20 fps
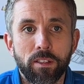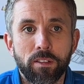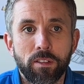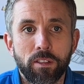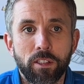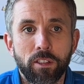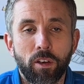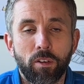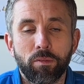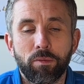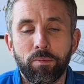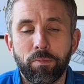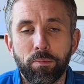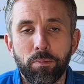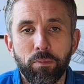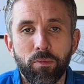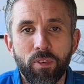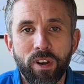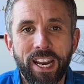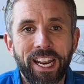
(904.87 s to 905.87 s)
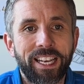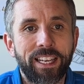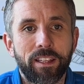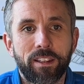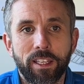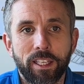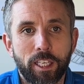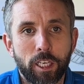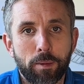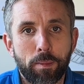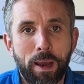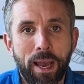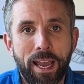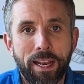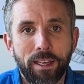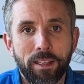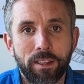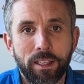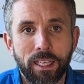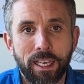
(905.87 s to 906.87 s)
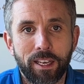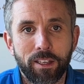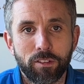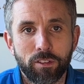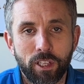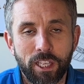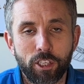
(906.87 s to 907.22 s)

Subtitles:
you're not really thinking about anything else.